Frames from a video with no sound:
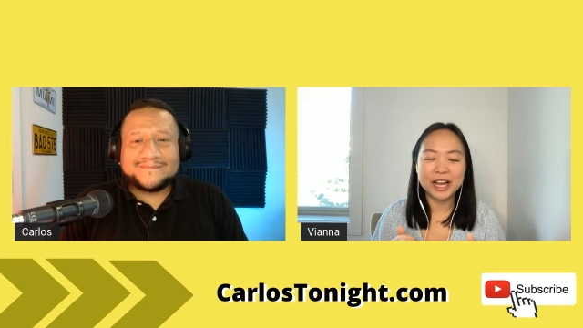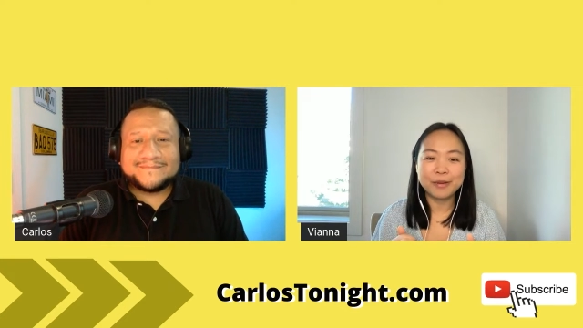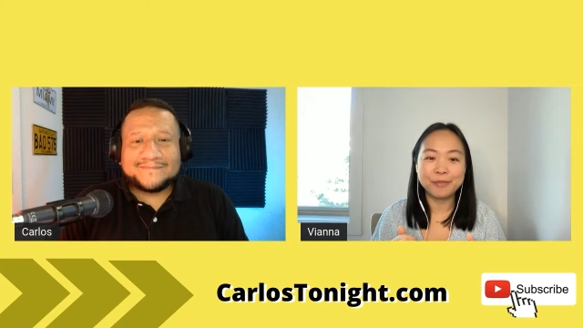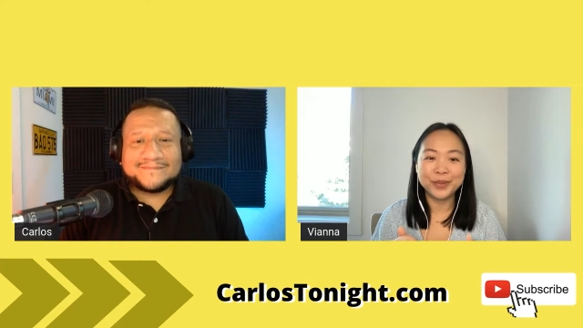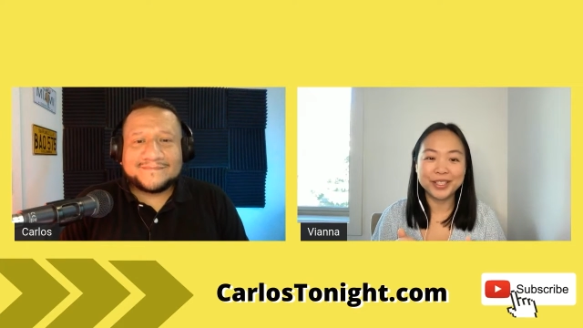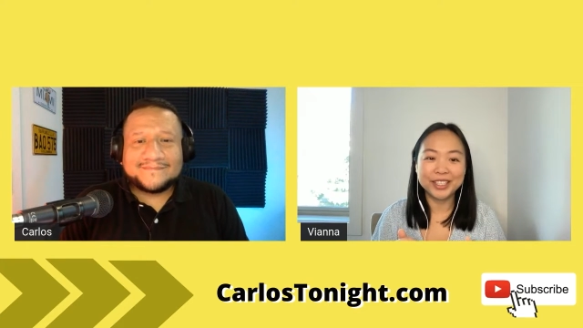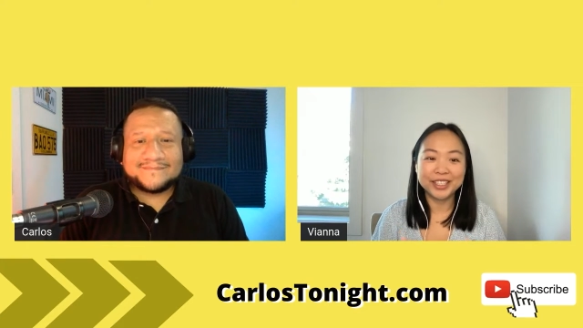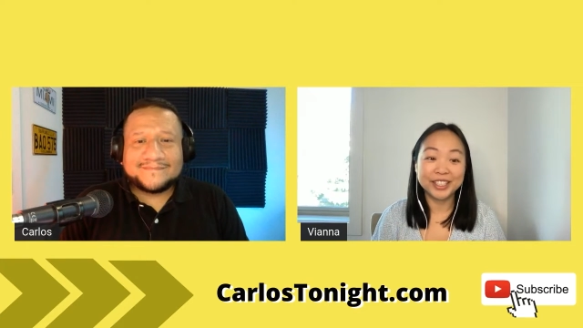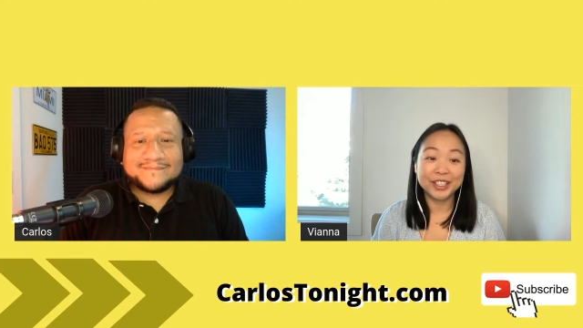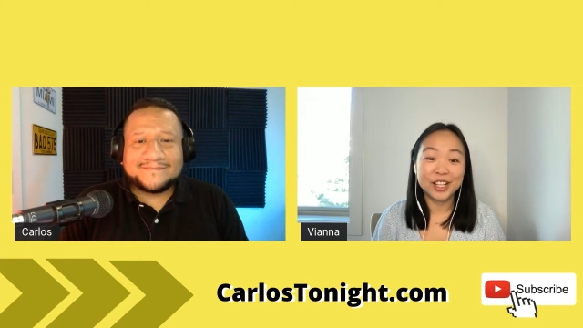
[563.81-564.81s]
Speaker 1: um,
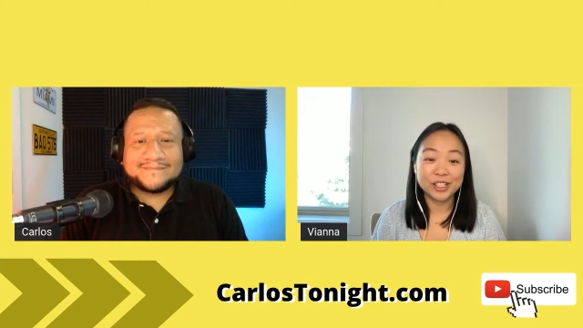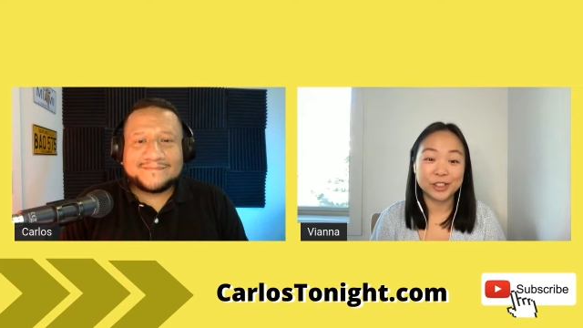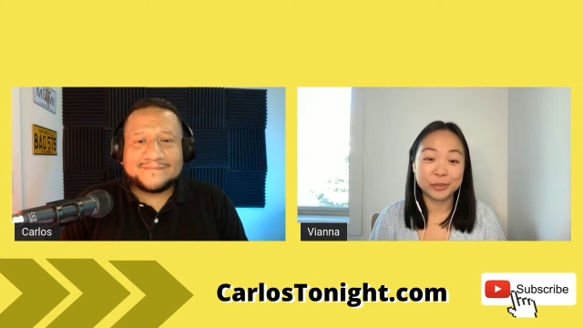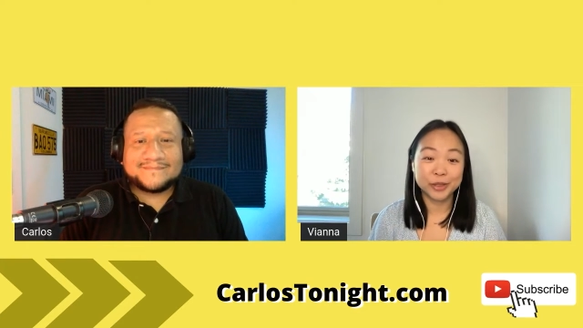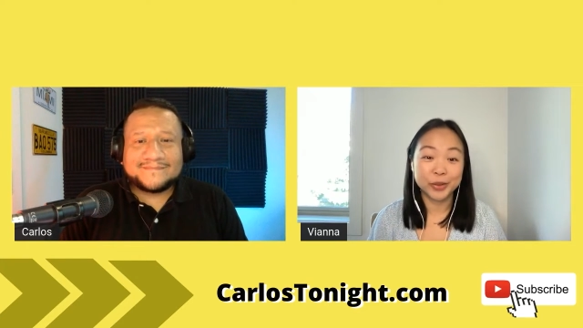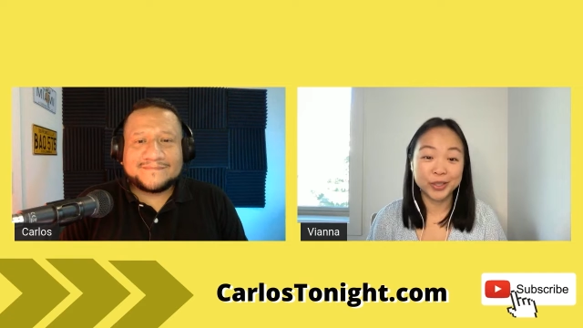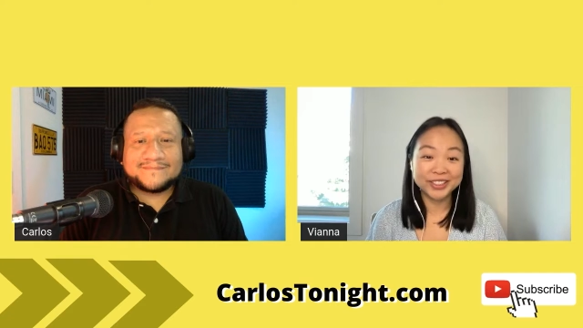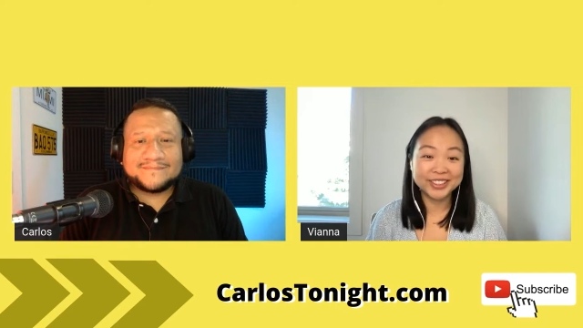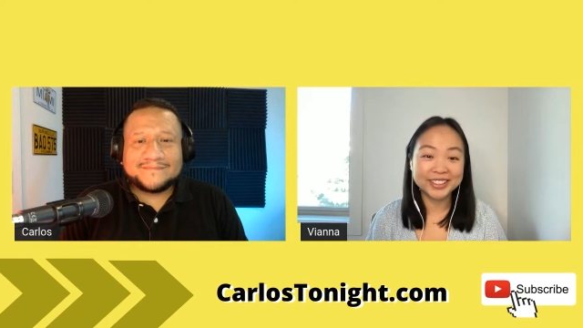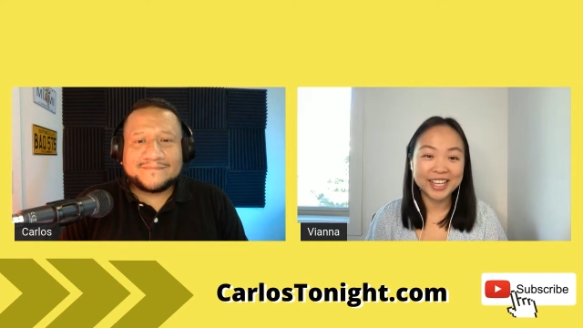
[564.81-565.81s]
building little
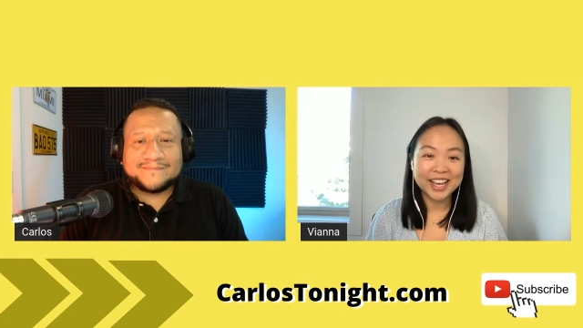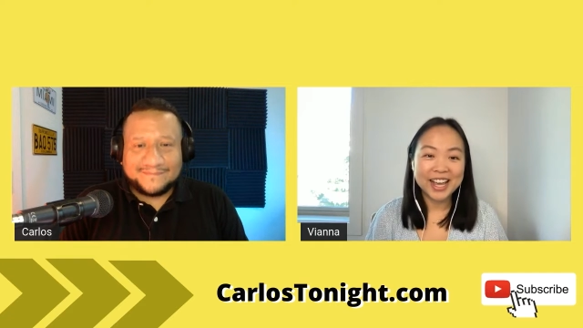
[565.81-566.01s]
entrepreneurs.